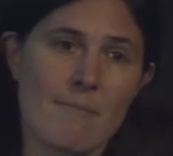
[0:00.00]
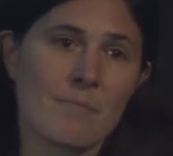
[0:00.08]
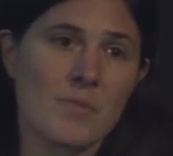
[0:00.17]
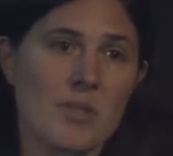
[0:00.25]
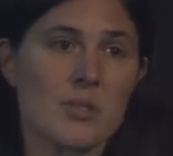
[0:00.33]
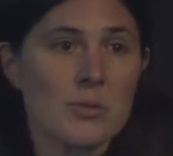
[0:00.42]

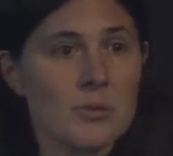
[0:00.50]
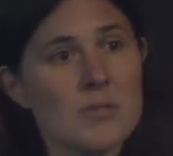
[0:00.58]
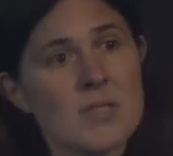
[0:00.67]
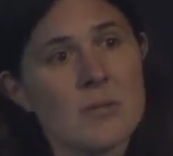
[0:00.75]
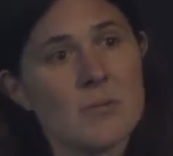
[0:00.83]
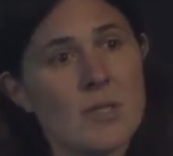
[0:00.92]
The tools
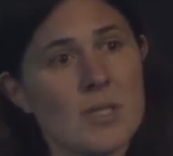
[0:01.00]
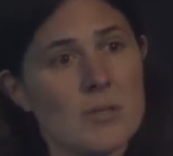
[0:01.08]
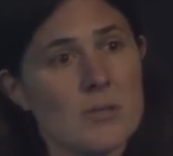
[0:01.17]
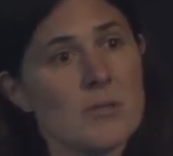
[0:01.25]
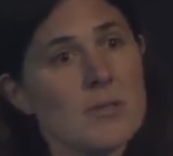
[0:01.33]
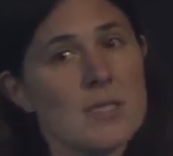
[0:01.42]
that we
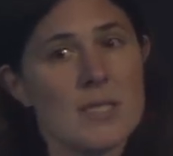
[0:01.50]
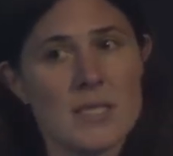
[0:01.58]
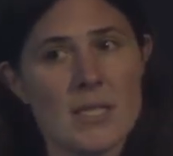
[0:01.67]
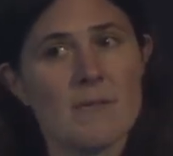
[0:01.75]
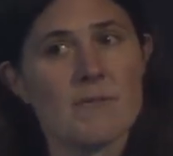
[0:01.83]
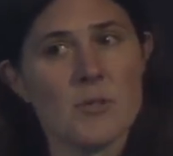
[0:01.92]
use, the
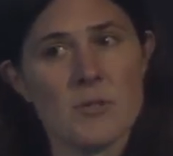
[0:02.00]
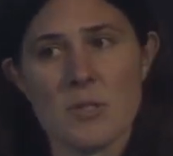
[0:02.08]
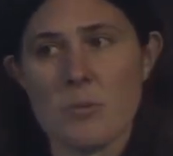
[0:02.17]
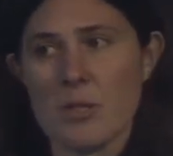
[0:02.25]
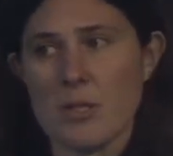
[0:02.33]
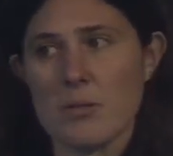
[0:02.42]
set of tools that
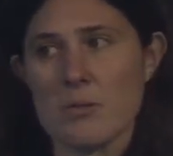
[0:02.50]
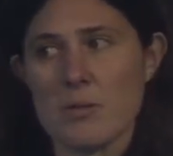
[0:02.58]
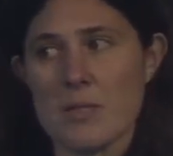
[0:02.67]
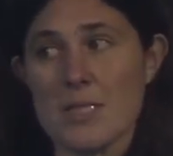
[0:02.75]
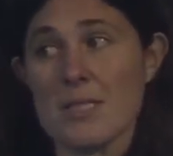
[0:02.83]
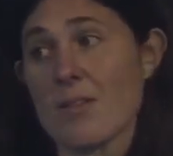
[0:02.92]
we use,
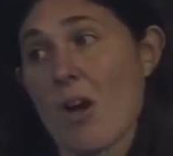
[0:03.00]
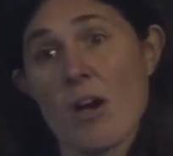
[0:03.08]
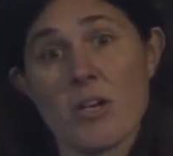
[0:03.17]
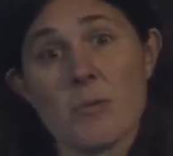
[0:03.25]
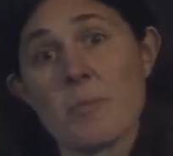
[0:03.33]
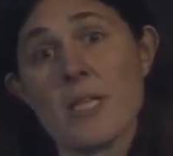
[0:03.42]
is
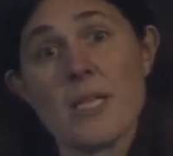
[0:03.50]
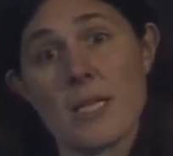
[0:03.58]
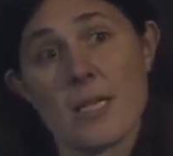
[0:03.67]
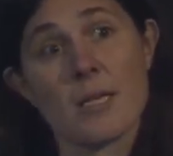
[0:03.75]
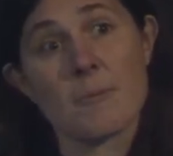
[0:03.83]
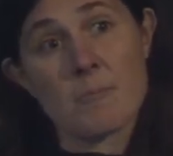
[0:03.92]
arguably
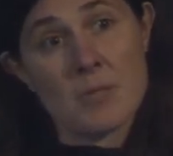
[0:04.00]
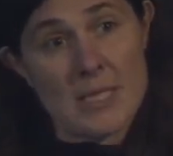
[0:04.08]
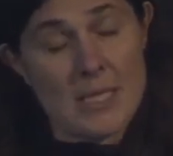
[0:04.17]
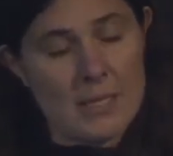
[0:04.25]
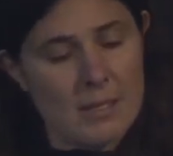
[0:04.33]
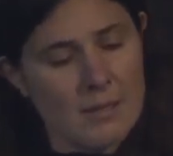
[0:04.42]

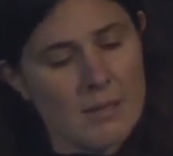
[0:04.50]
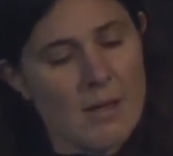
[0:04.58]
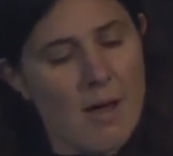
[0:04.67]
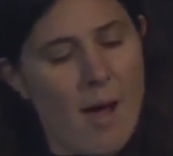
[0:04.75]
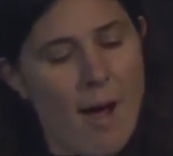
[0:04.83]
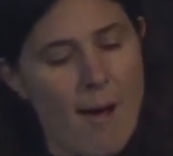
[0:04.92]
incomplete.
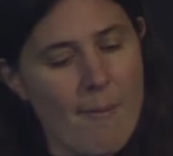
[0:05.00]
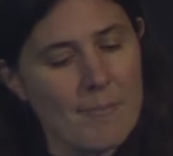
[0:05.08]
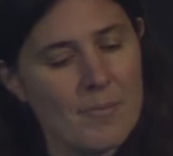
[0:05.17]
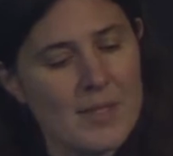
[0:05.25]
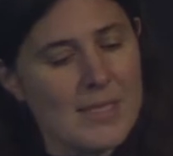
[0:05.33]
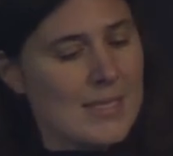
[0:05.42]

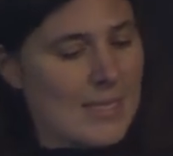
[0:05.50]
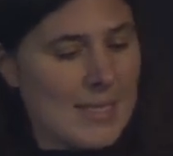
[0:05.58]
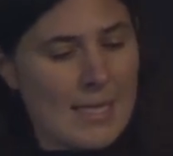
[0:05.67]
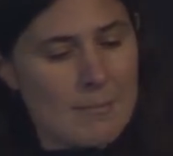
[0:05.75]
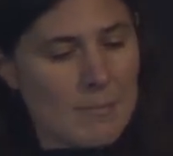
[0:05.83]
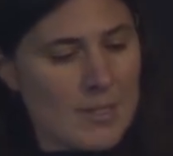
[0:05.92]
These
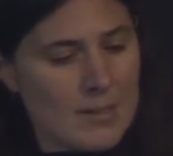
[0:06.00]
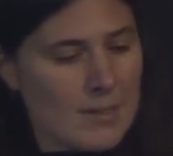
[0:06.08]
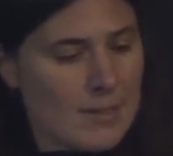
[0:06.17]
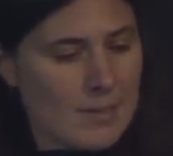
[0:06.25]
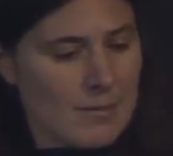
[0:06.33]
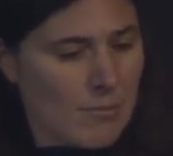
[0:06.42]

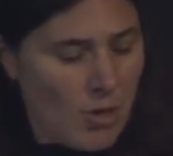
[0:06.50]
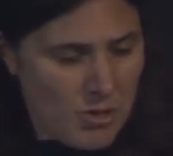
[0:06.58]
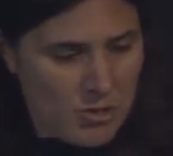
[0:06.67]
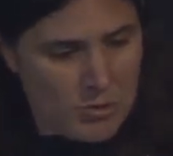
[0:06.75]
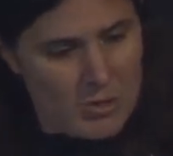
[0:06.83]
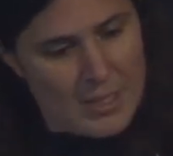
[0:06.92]
statements are
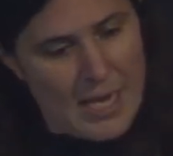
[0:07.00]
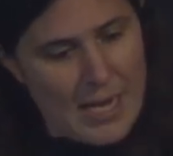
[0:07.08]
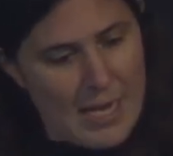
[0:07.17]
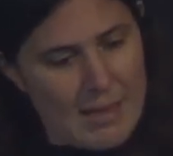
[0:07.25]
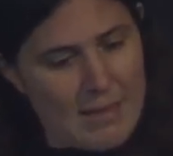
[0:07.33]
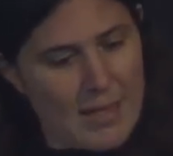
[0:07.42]
true
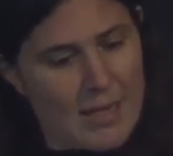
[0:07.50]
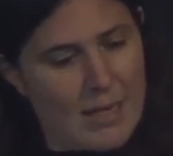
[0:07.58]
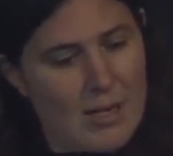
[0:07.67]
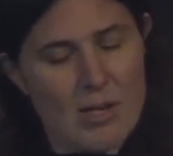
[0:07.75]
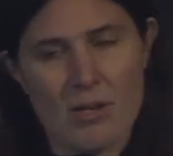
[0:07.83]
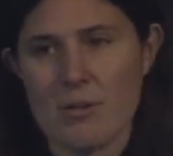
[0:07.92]
today. They
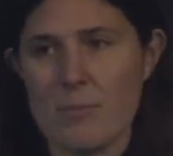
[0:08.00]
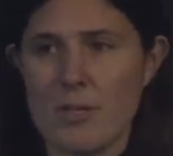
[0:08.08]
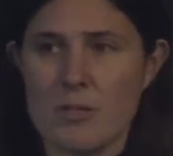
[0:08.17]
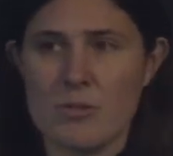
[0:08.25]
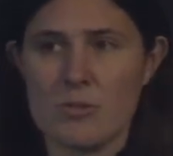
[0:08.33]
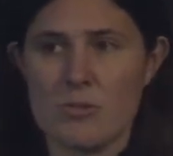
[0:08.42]
could have
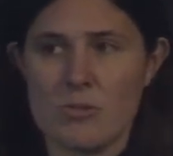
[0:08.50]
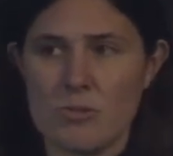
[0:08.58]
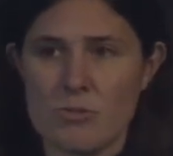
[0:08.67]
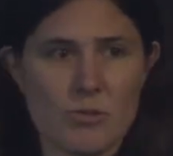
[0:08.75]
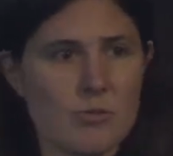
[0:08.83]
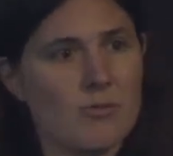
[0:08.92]
been
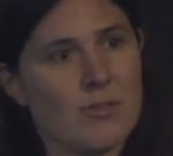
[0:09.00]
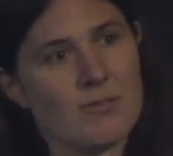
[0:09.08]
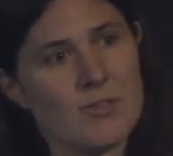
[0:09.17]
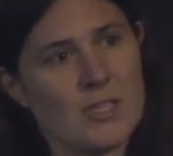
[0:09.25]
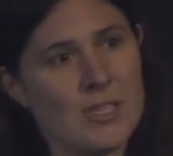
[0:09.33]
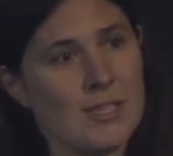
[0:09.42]
true
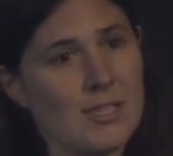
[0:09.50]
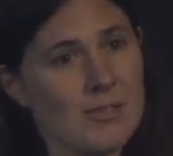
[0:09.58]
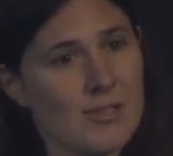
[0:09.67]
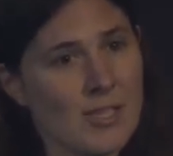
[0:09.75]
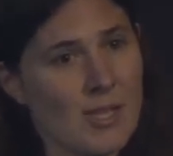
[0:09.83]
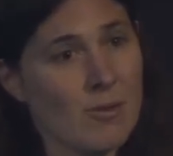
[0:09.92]
15 years
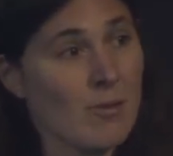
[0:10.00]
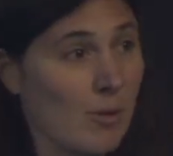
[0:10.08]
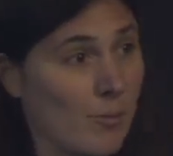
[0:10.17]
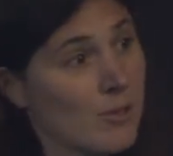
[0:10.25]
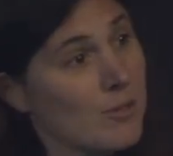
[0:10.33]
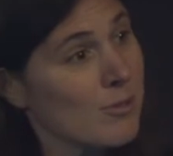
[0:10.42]
ago. They
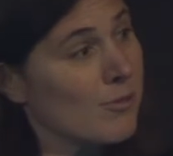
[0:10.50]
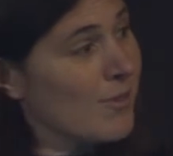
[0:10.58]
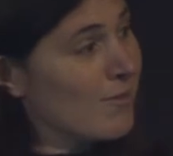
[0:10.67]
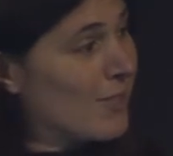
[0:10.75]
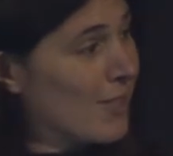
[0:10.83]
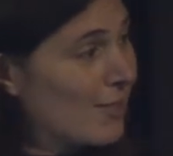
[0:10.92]
were true
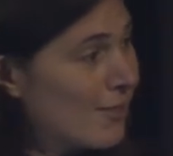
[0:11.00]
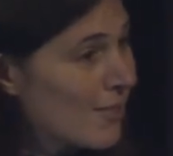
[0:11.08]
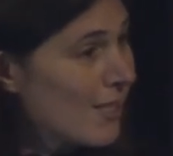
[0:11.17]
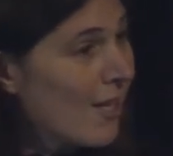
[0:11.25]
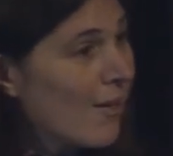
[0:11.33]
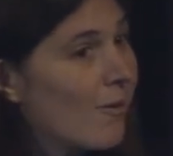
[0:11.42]
15 years
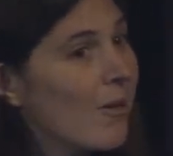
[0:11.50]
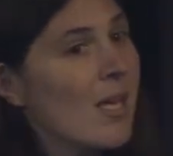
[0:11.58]
ago.